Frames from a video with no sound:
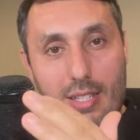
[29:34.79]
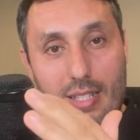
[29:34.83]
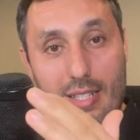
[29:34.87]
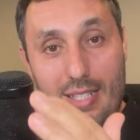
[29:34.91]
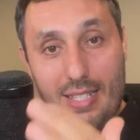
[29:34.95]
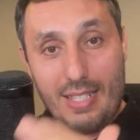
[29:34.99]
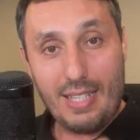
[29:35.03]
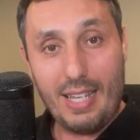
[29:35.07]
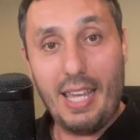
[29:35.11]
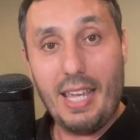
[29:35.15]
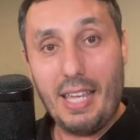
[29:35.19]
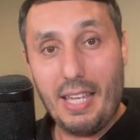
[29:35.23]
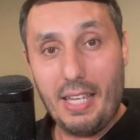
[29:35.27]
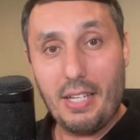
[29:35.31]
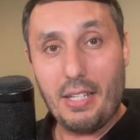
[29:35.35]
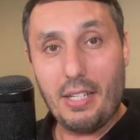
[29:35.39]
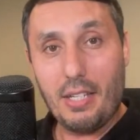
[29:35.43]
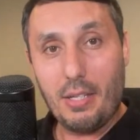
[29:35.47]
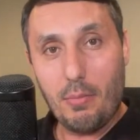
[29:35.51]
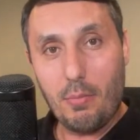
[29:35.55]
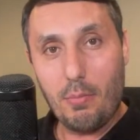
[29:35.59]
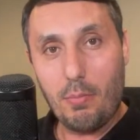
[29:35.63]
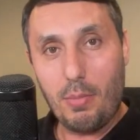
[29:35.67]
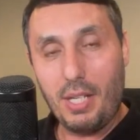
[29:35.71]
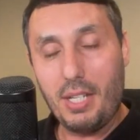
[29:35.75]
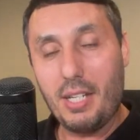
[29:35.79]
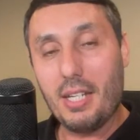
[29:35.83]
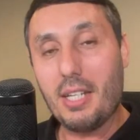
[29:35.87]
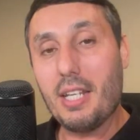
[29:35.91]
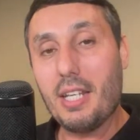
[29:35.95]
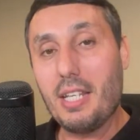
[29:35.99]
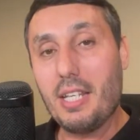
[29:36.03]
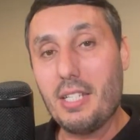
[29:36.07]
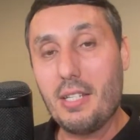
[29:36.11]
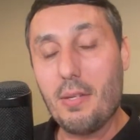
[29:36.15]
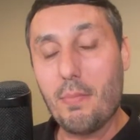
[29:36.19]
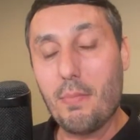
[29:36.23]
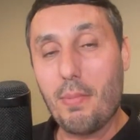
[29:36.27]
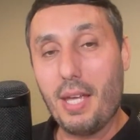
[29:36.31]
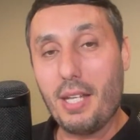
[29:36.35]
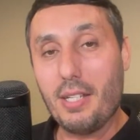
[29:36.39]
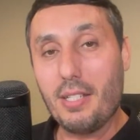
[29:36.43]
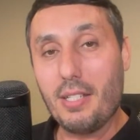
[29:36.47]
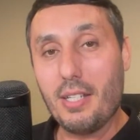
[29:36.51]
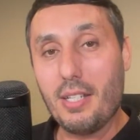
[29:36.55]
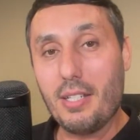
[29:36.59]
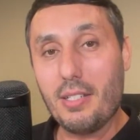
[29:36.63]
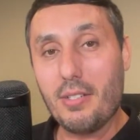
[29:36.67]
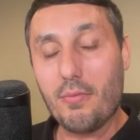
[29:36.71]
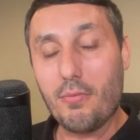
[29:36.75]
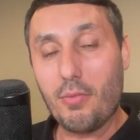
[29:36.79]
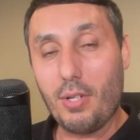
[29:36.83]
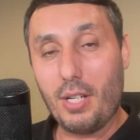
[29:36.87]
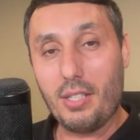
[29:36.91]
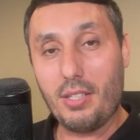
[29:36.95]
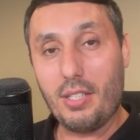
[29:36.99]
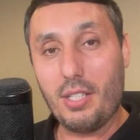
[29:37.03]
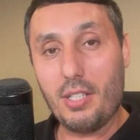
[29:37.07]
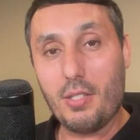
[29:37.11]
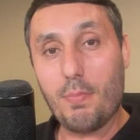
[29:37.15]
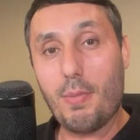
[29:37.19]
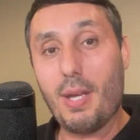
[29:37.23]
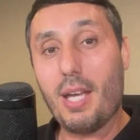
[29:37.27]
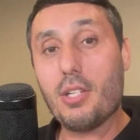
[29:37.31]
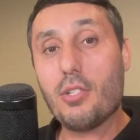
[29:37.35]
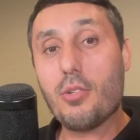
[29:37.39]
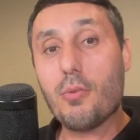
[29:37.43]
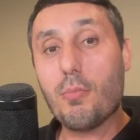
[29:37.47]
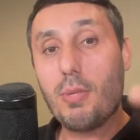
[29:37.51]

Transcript: saying being an independent freight dispatcher,